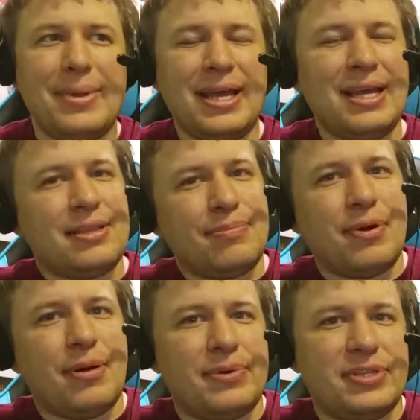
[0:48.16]
at the
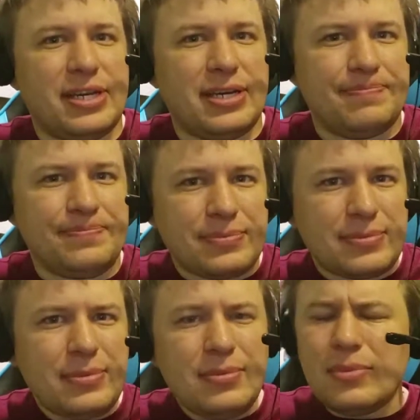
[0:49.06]
proper time.
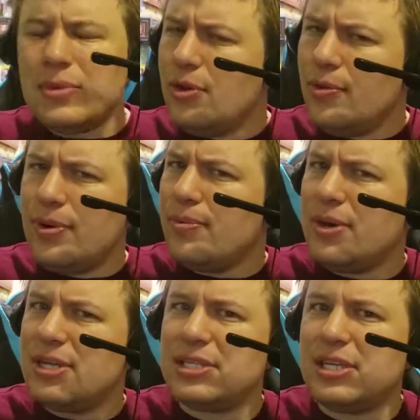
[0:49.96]
No one
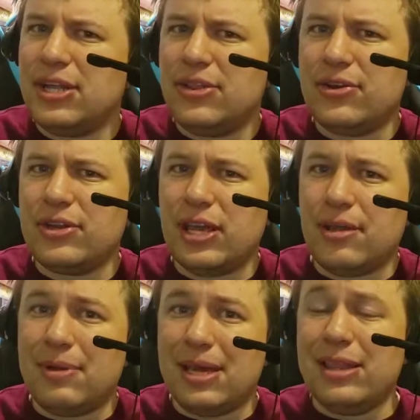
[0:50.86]
wants to end their
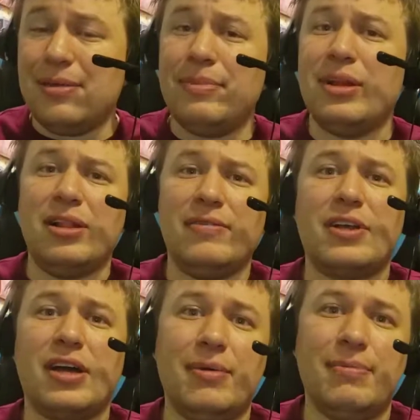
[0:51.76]
game in the middle of a
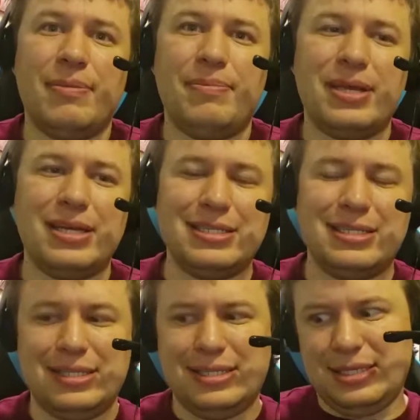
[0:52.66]
combat because